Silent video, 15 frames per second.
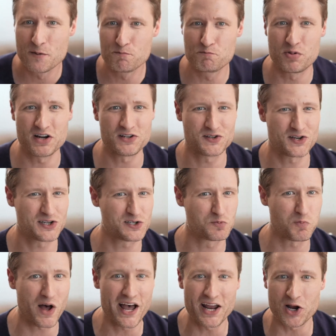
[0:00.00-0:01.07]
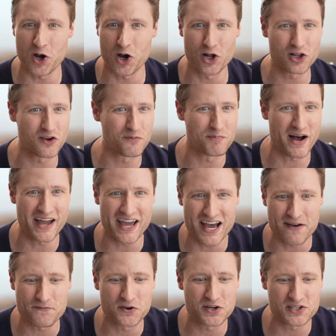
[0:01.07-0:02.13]
But despite all of my
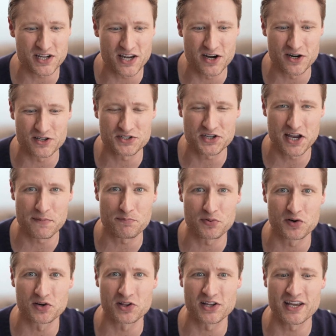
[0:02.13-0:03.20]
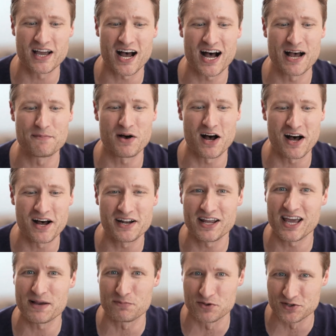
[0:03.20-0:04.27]
efforts here temporarily, I'm
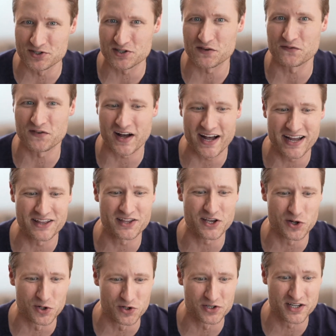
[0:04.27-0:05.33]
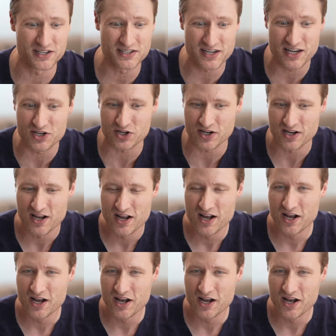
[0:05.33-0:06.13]
unable to find the old incision.